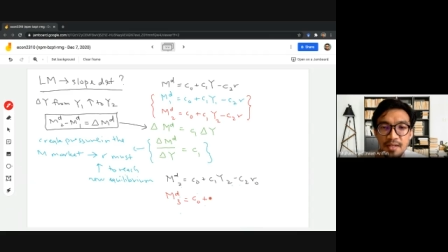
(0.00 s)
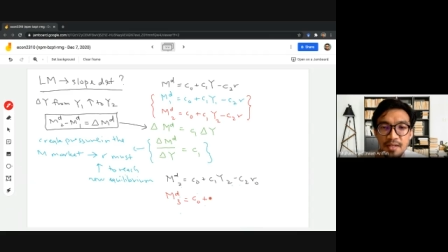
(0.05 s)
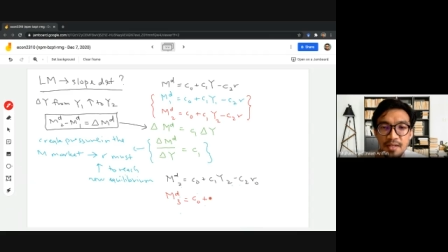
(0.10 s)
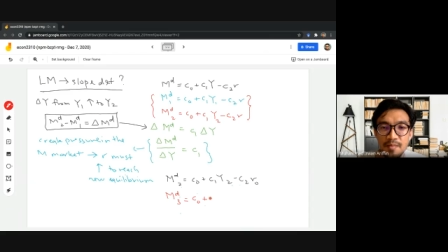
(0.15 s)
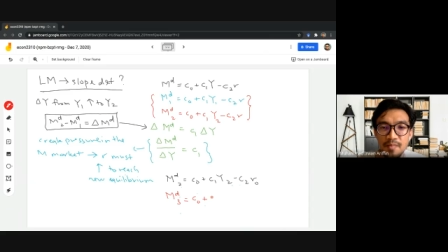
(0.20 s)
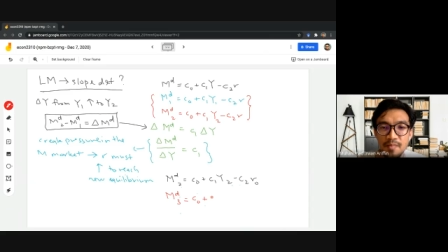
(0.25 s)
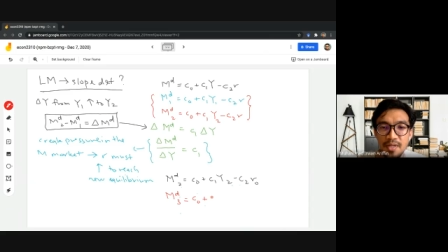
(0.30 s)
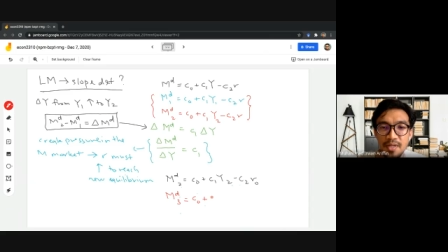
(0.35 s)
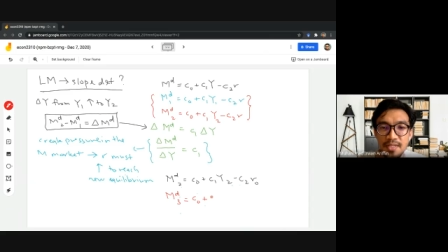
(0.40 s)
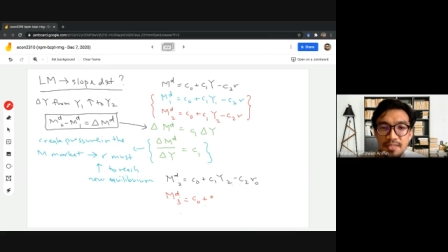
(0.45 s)

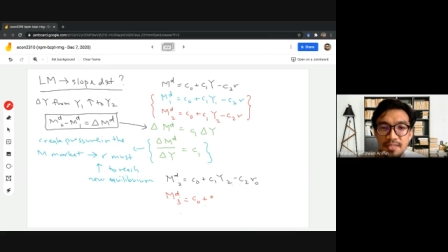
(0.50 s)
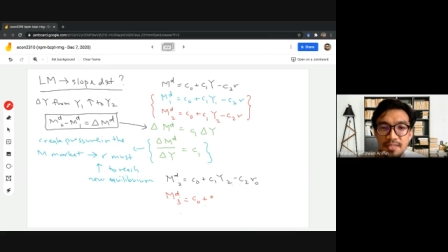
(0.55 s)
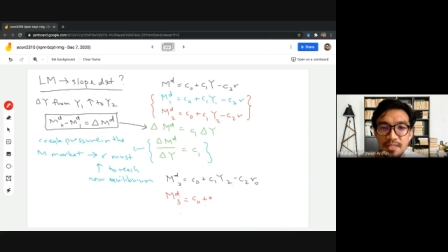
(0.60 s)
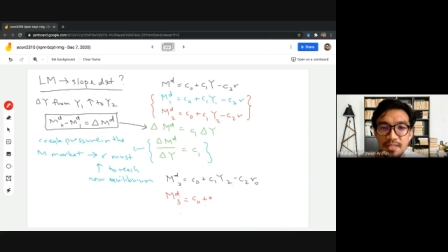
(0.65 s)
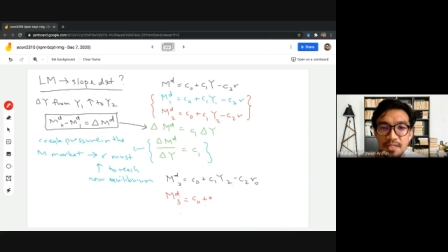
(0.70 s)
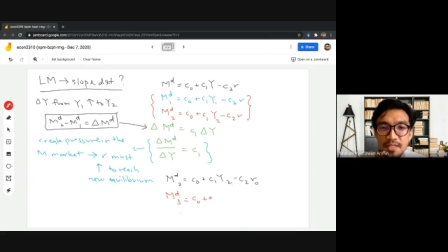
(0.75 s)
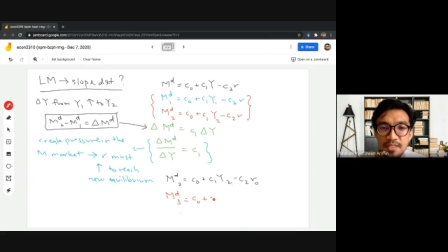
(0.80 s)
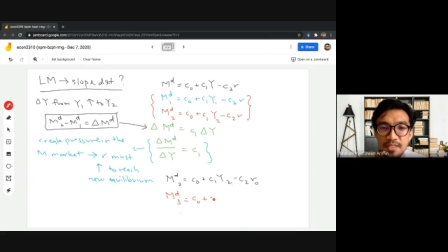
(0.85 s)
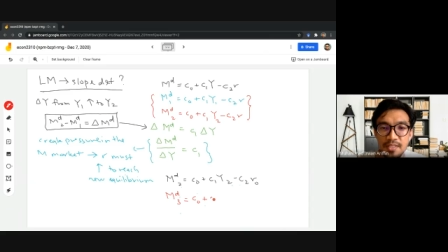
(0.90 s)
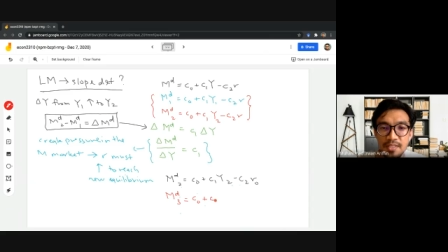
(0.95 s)
plus
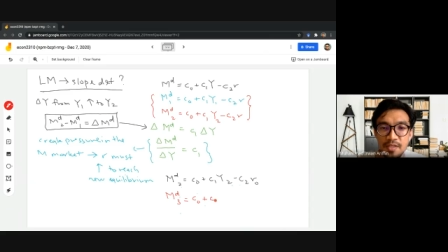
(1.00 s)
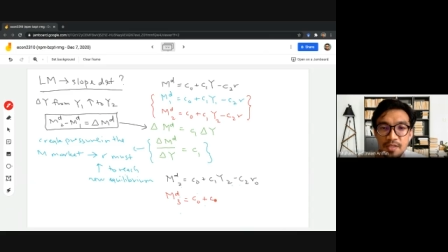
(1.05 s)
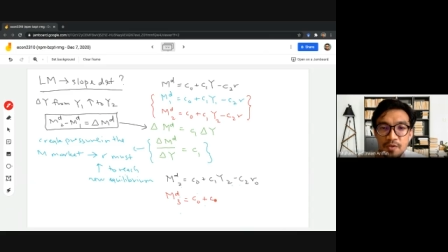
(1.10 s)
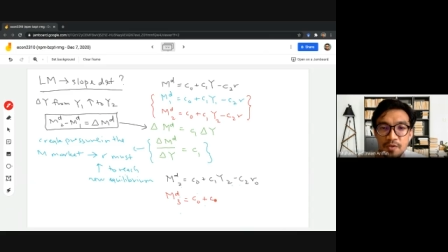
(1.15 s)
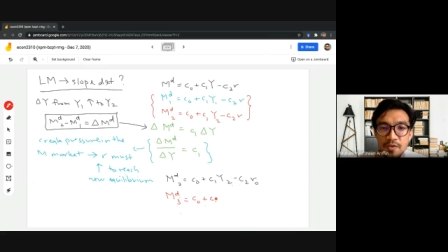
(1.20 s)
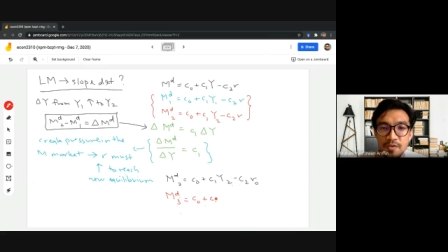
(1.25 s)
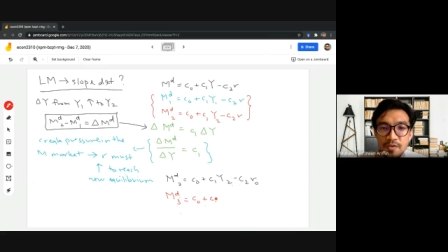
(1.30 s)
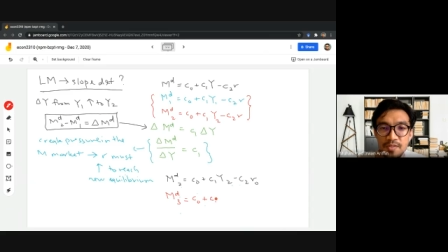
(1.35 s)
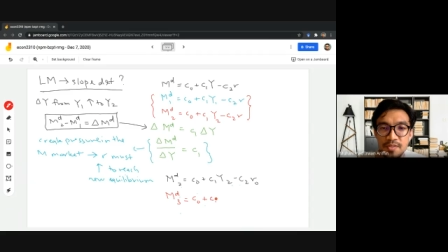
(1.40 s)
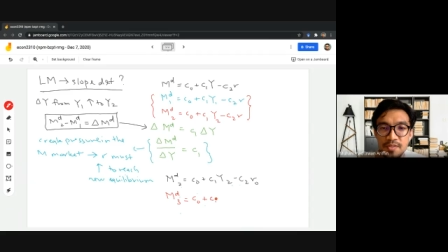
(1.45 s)

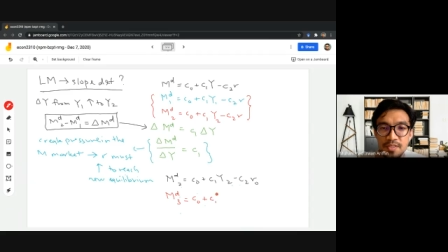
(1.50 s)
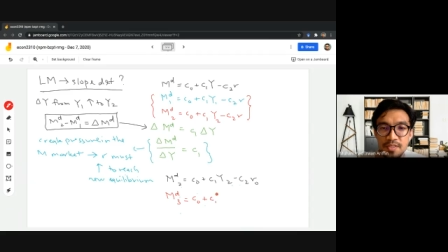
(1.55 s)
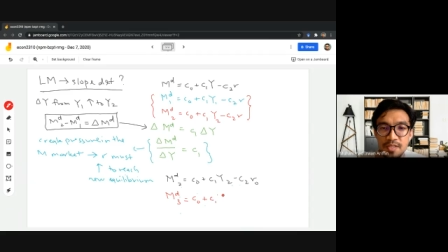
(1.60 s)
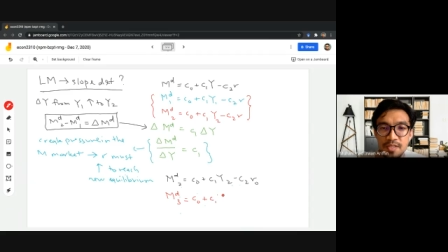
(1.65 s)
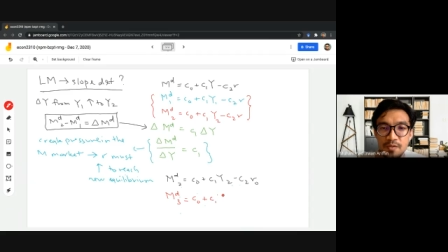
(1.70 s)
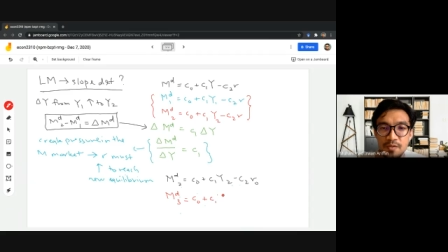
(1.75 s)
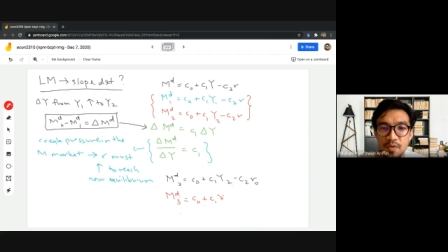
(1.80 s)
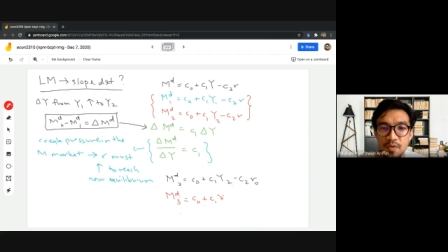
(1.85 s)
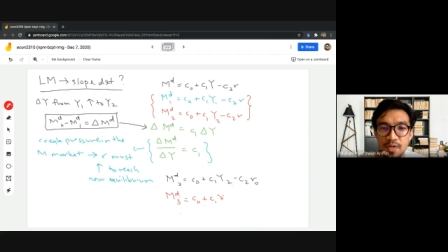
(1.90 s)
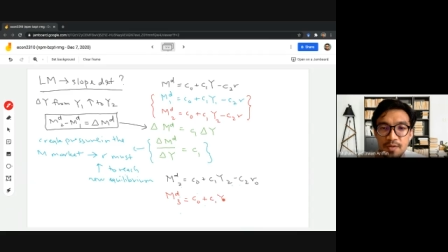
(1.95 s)
C0,
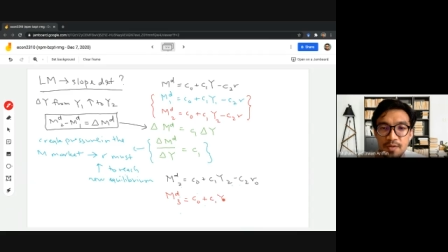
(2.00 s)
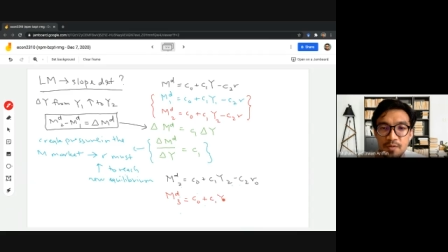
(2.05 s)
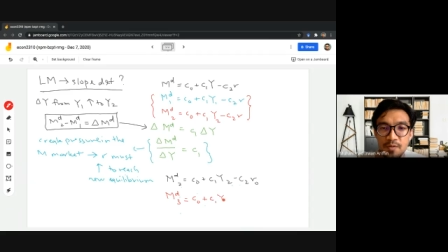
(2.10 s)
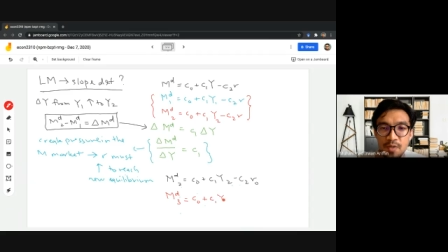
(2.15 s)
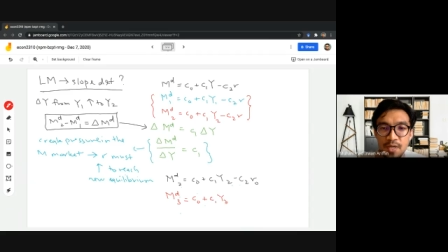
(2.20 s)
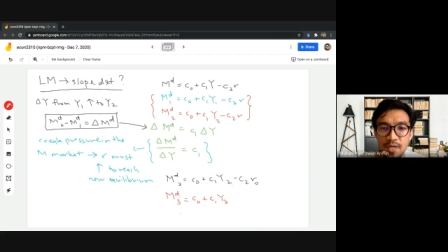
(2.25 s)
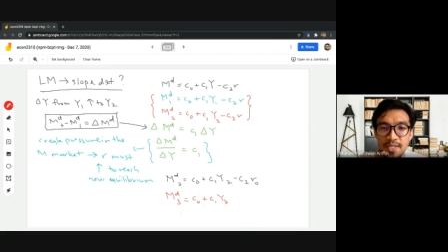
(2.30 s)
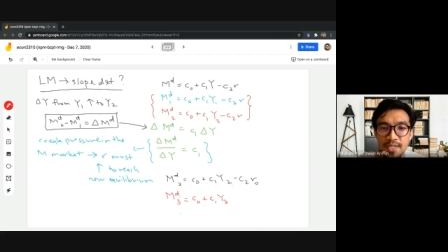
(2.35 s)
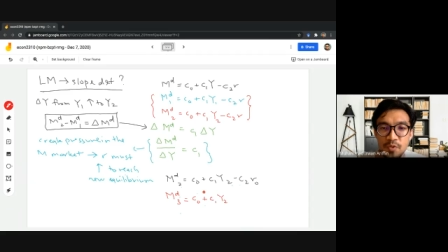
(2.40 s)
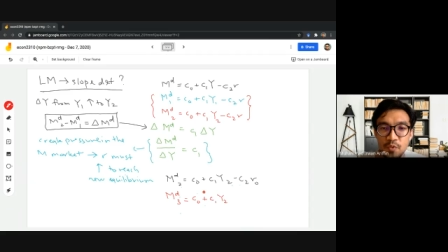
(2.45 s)
C1,
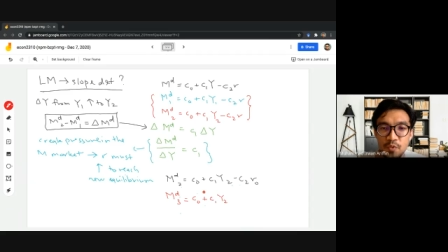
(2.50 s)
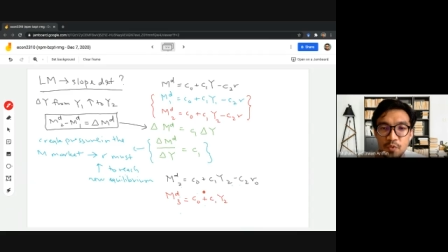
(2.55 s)
Y2